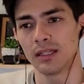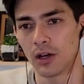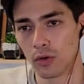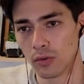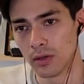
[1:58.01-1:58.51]

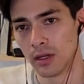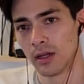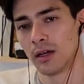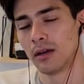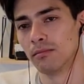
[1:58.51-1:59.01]
Now,
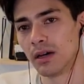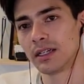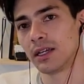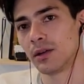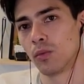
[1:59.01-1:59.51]

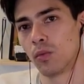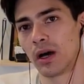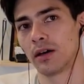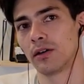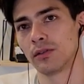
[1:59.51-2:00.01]
money,
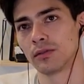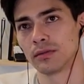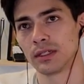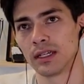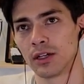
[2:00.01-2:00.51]
while
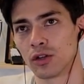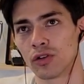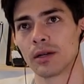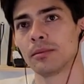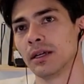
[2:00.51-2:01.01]

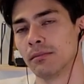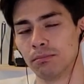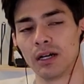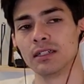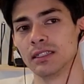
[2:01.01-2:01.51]
incredibly
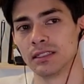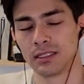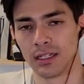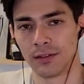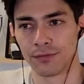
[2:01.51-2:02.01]

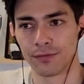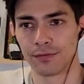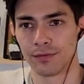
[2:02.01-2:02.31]
abundant if